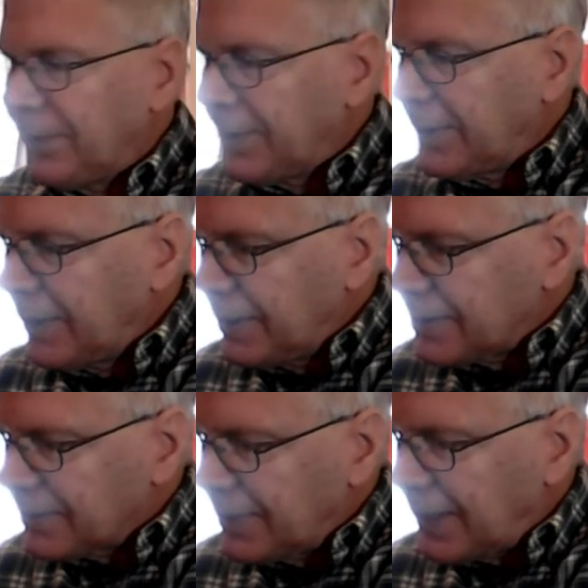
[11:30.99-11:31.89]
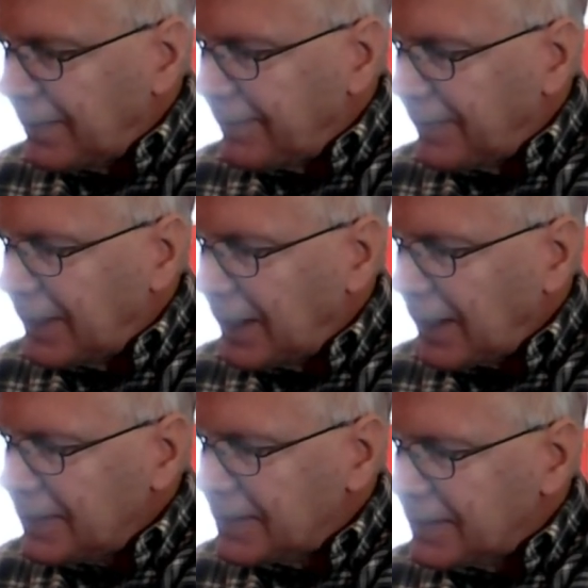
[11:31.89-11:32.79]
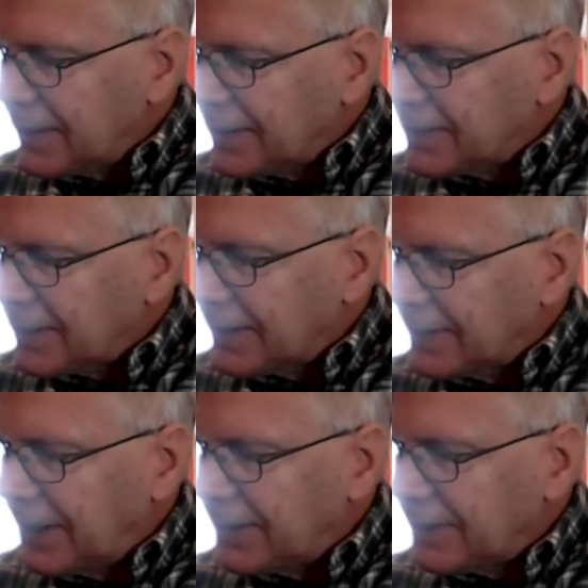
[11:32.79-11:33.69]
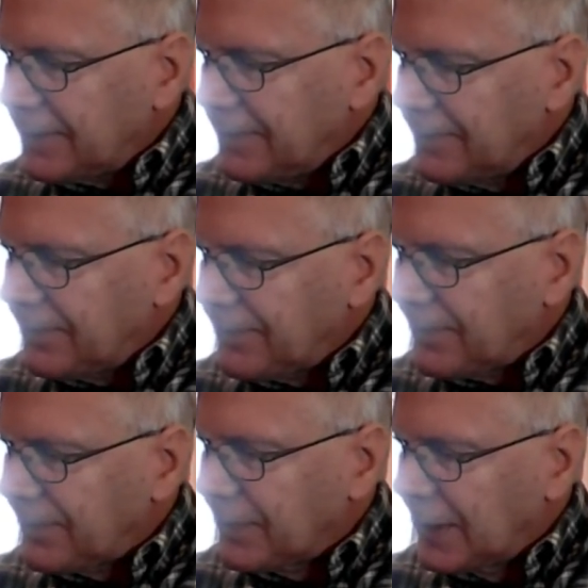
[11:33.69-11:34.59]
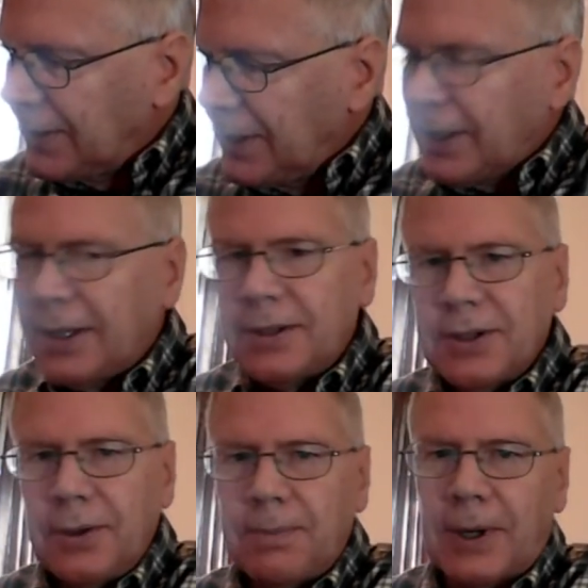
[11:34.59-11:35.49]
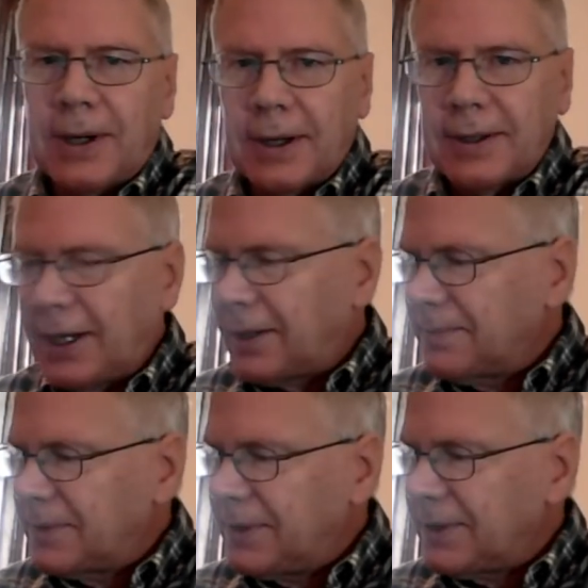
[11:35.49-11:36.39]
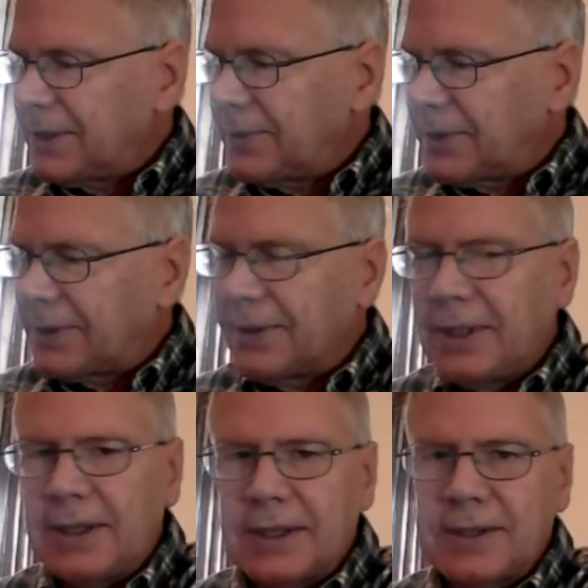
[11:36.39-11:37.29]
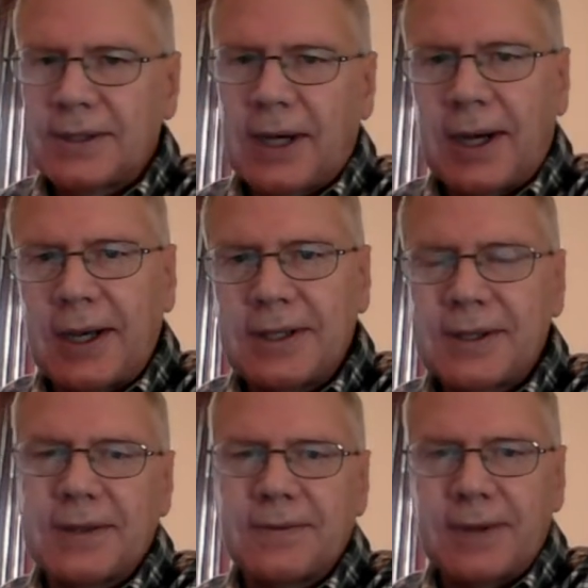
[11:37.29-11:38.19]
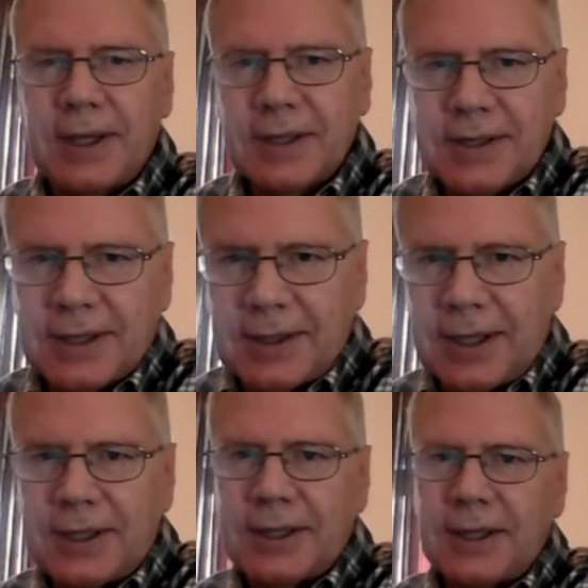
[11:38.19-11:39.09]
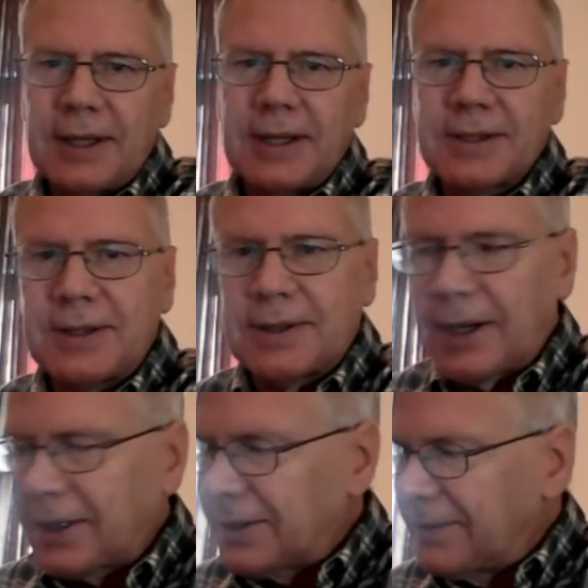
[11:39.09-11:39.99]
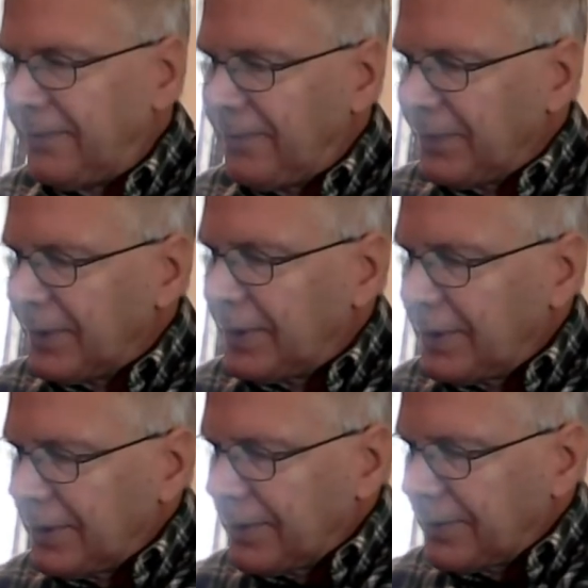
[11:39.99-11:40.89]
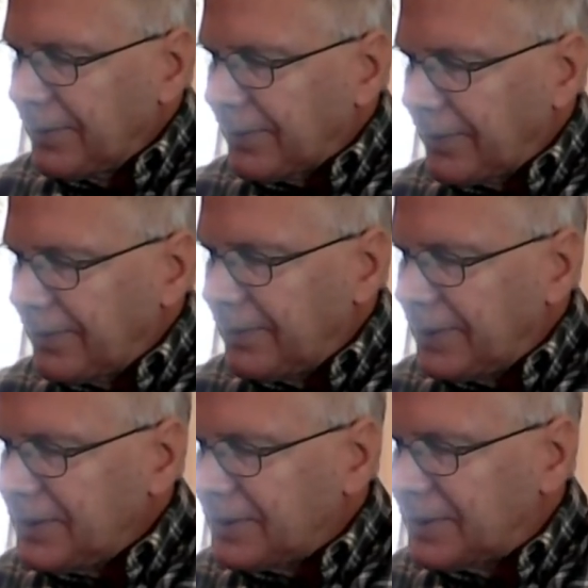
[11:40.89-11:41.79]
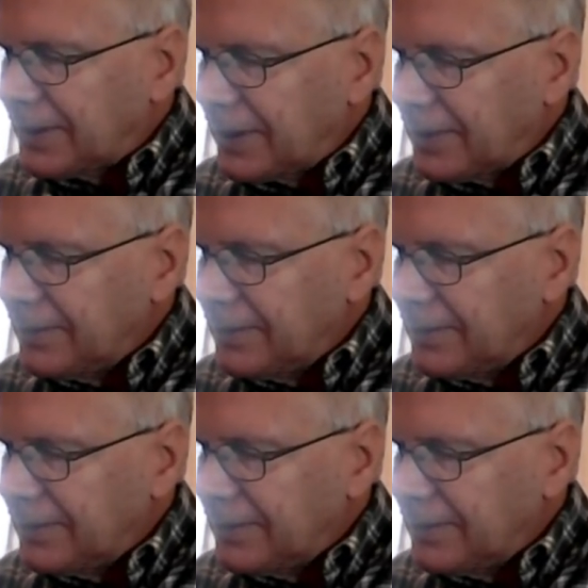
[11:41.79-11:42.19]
So we have an x acceleration, and there's no bar. Now I'm dealing with only the size of the acceleration in this direction. So this is 0.